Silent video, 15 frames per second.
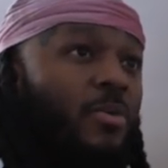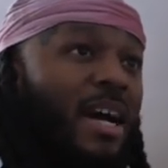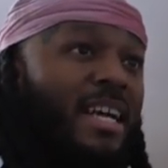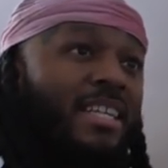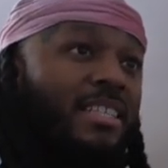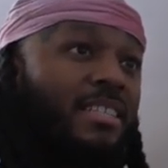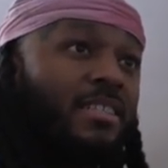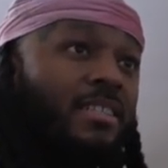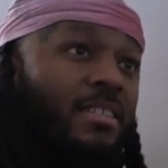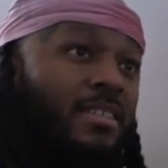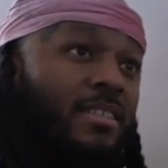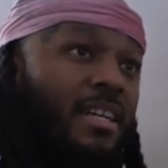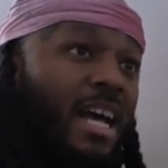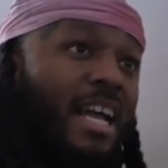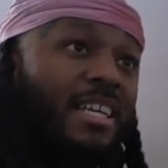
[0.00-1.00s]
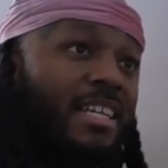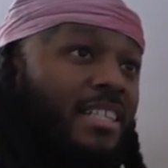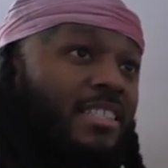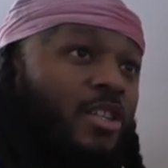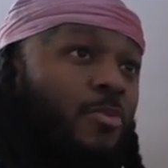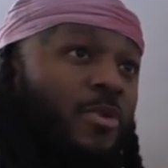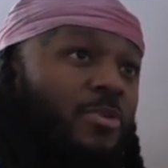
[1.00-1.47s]
Why he, how he
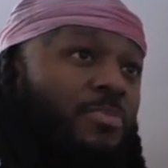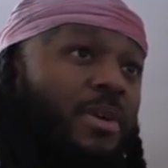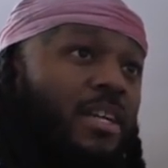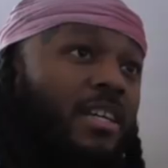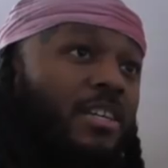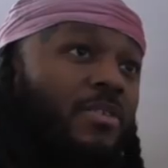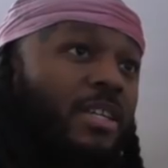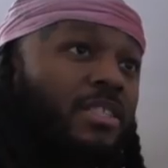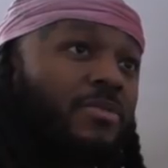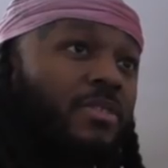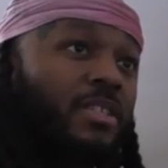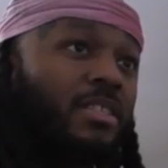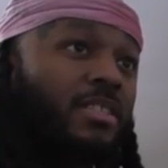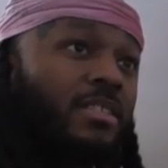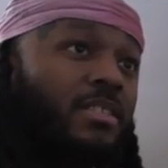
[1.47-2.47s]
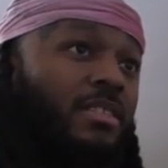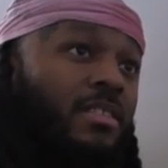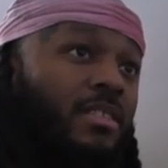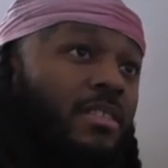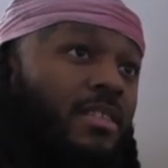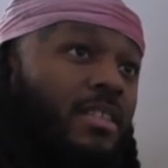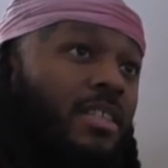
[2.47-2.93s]
get so much better than the rest of
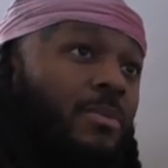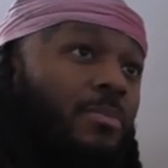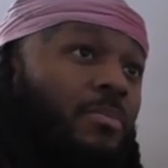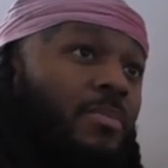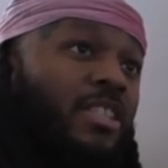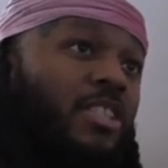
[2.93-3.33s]
us?